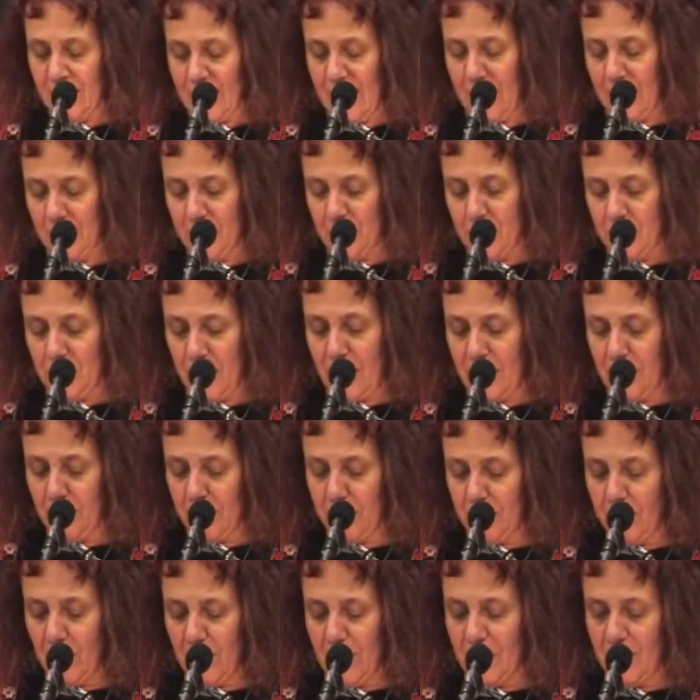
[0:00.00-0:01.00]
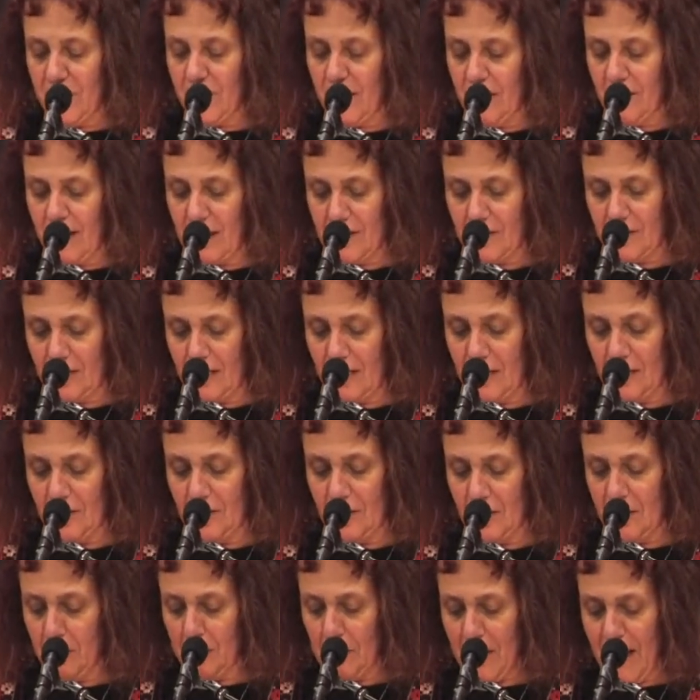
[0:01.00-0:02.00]
and was trying to force the
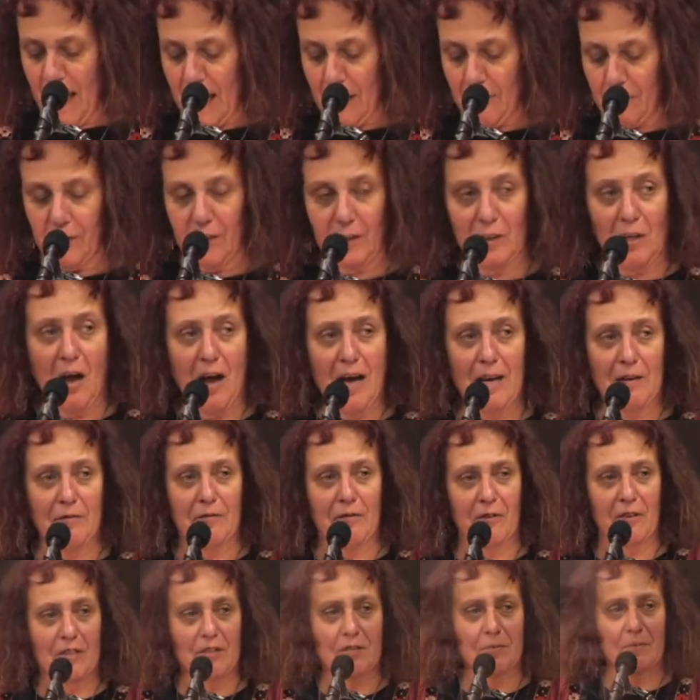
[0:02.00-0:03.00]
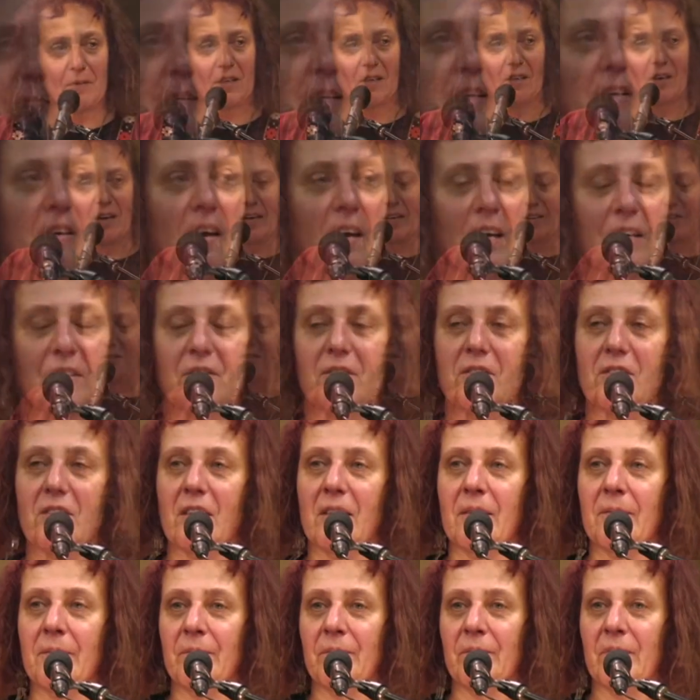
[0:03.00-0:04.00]
arrestees to pay for law enforcement
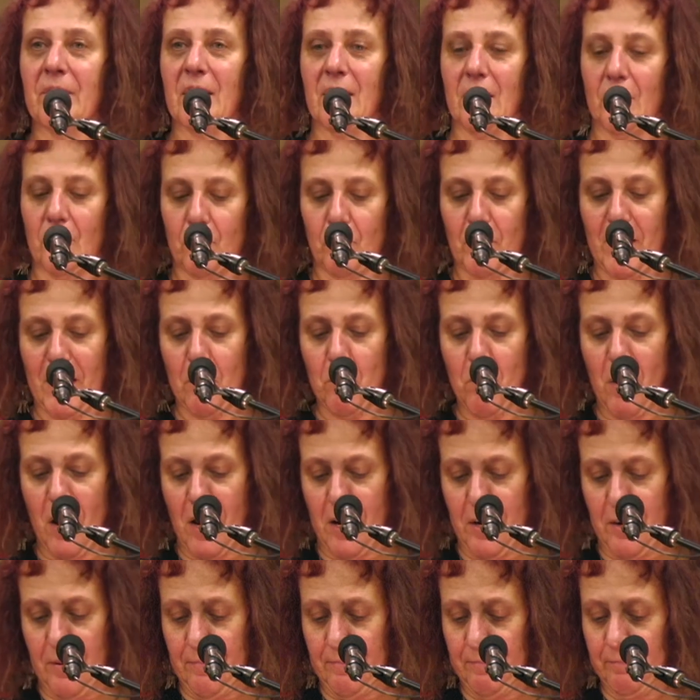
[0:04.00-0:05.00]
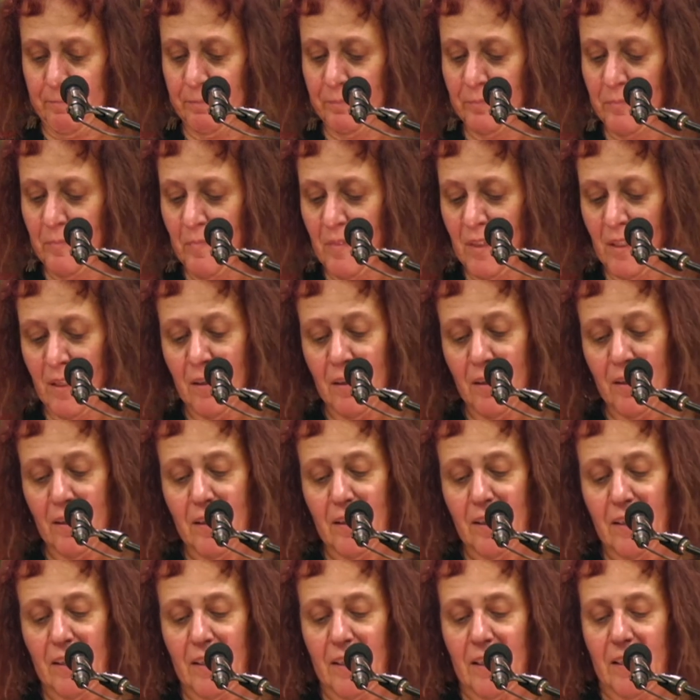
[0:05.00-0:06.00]
costs. We won.
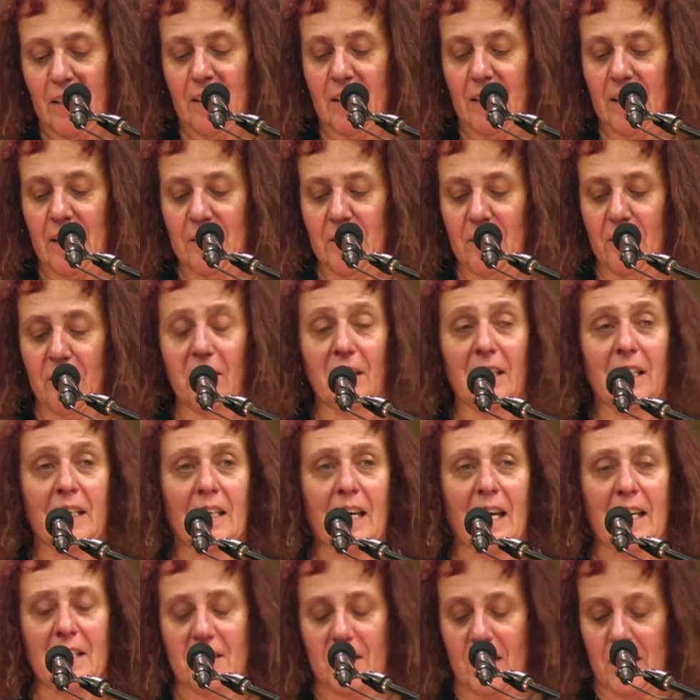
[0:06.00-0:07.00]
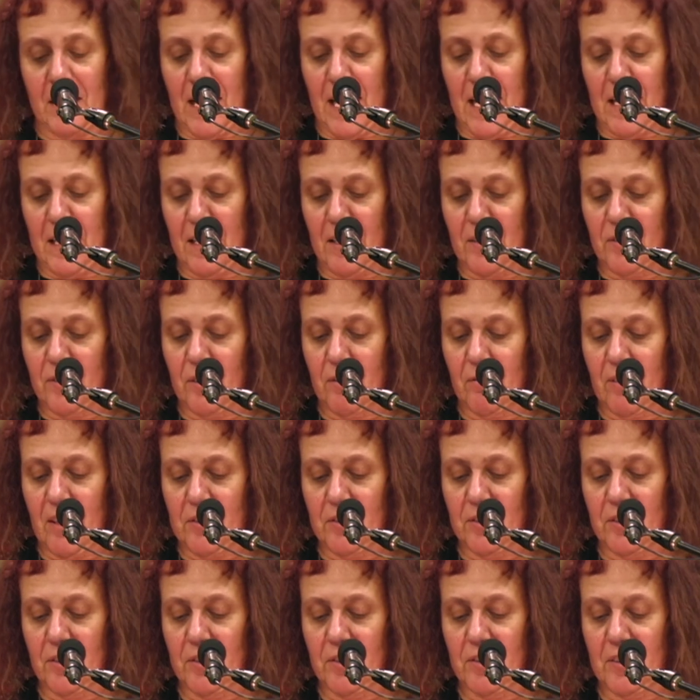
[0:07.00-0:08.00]
In the early 1980s,
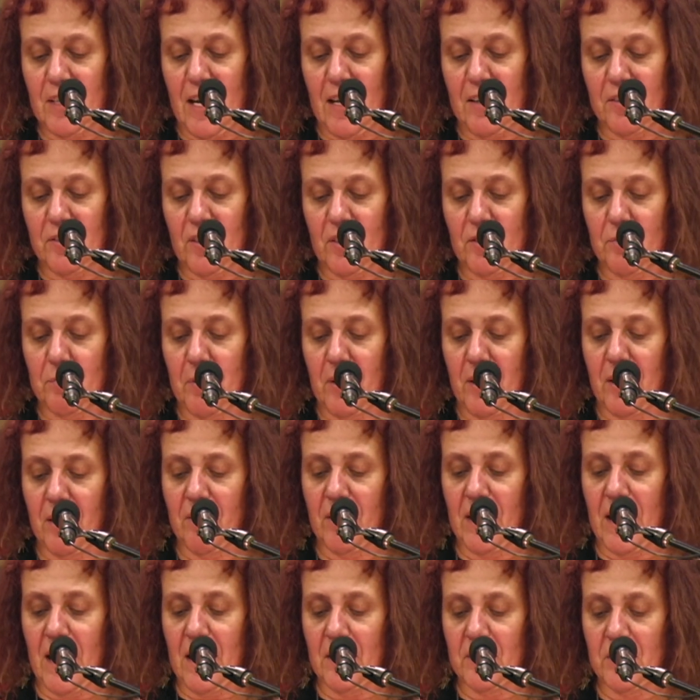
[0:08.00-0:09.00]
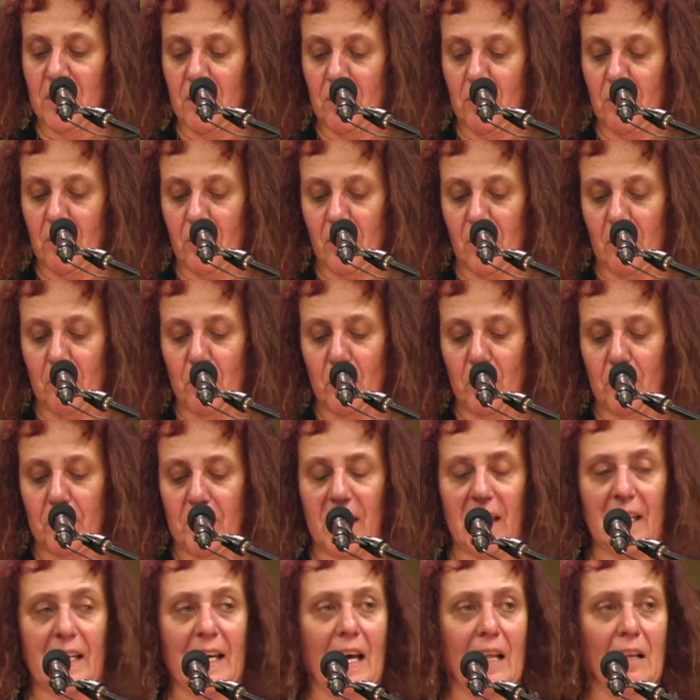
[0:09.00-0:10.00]
Western States, as part of the anti-nuclear
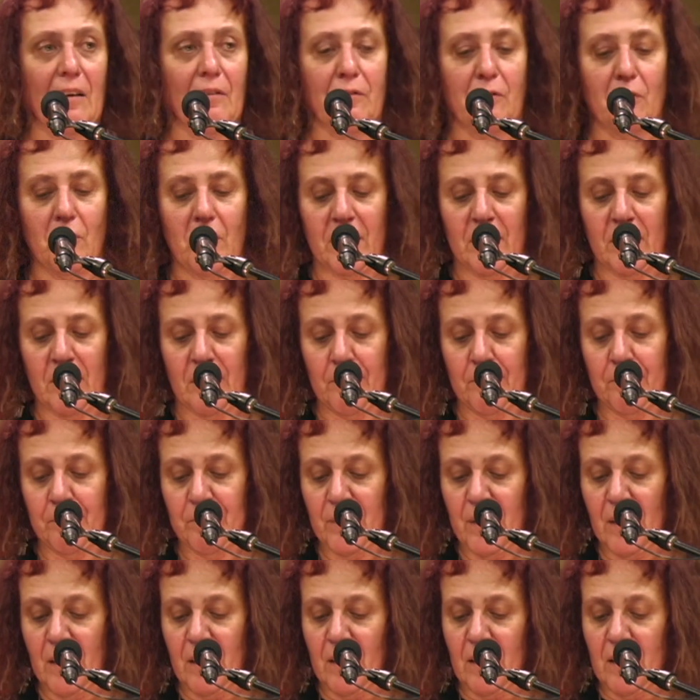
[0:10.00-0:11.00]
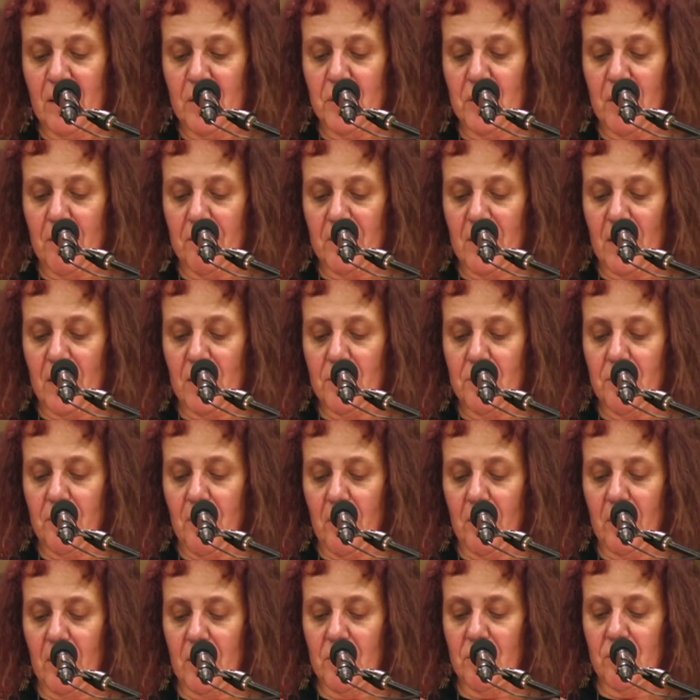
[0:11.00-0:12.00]
movement in California, shifted its
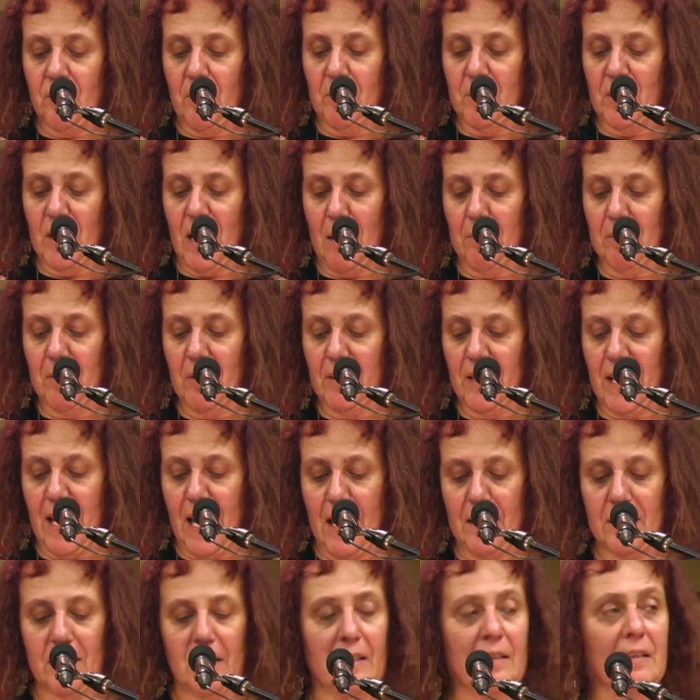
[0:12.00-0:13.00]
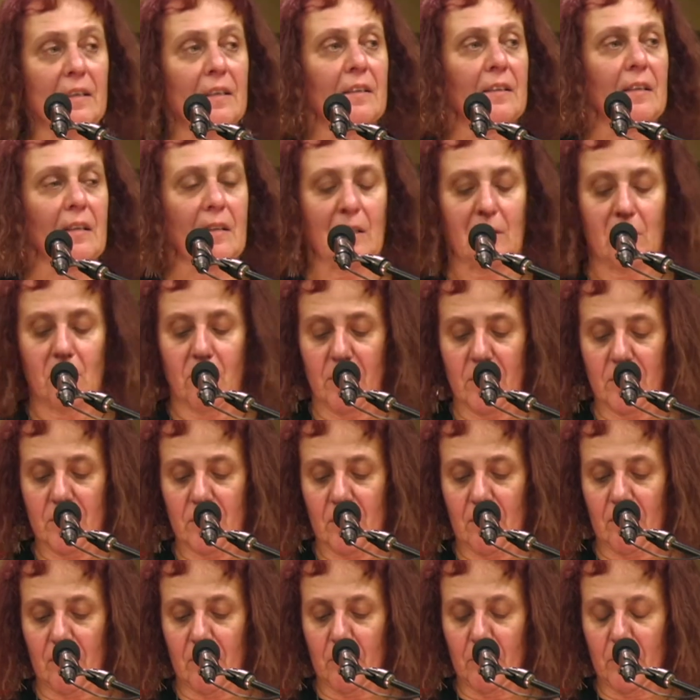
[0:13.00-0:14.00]
focus from Diablo Canyon to the Lawrence
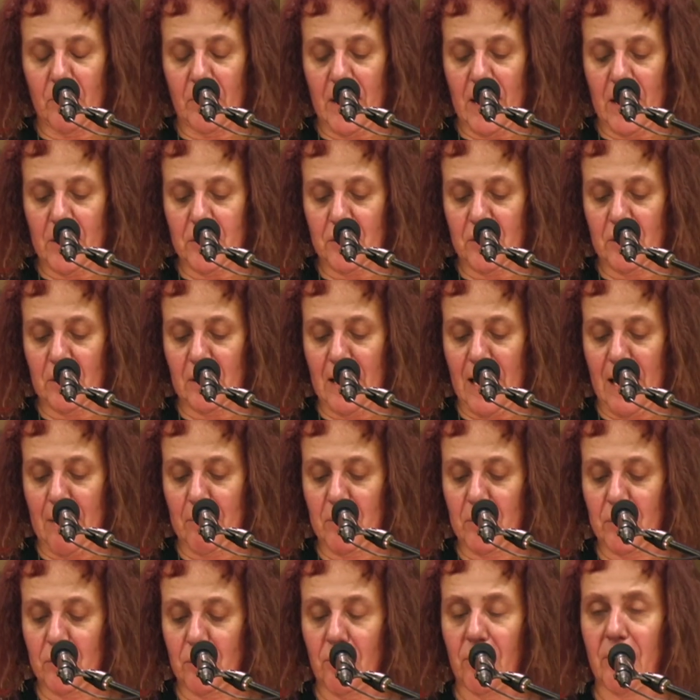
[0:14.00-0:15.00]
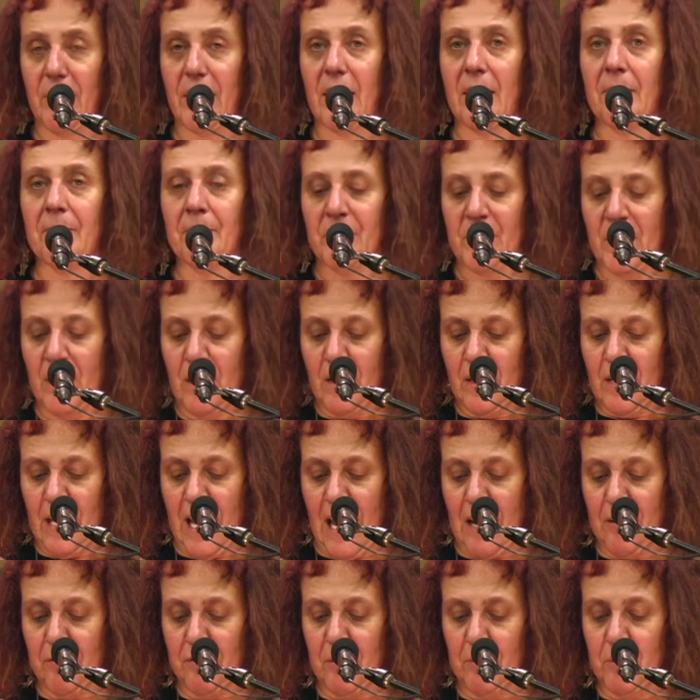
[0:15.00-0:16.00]
Livermore National Laboratory
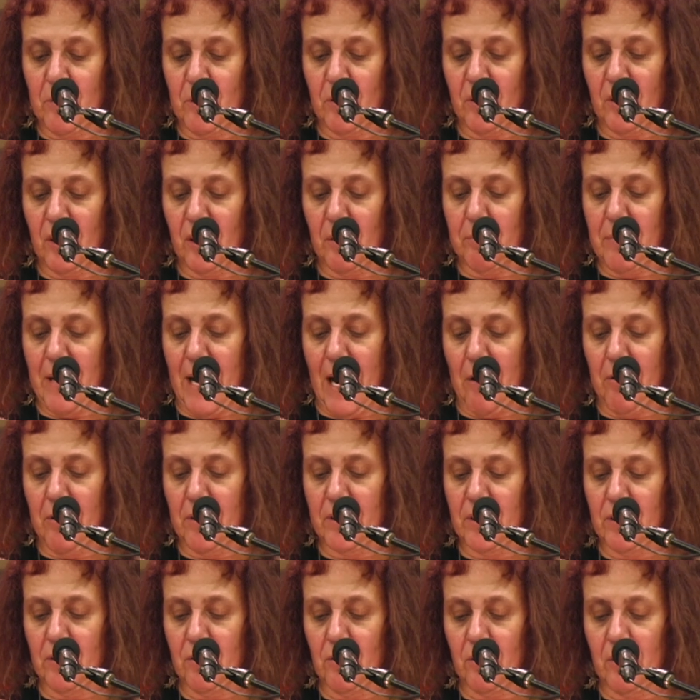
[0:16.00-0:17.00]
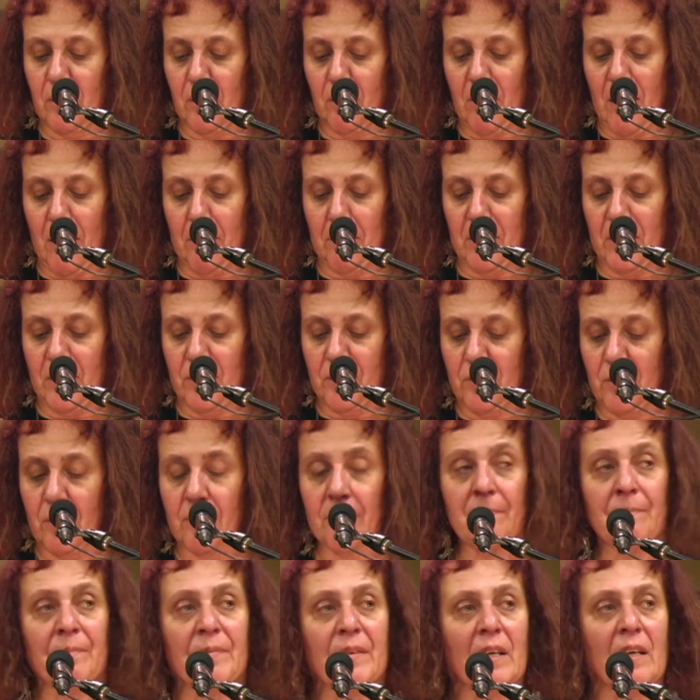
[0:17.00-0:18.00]
and from nuclear power to nuclear
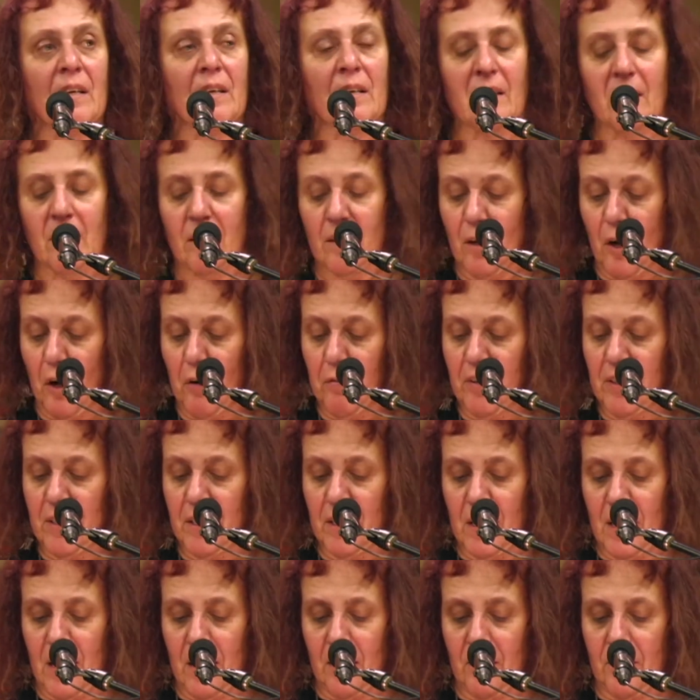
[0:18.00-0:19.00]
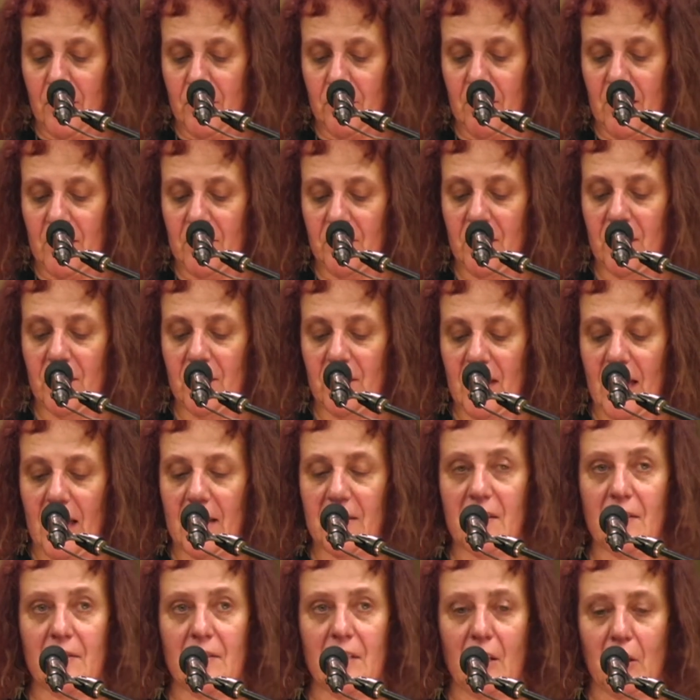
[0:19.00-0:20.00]
weapons. Over the years, Western
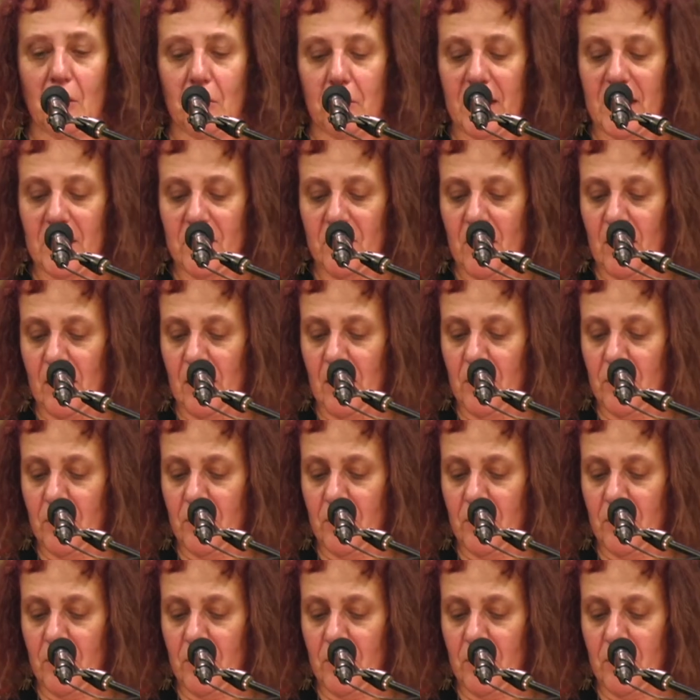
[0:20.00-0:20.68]
States has increasingly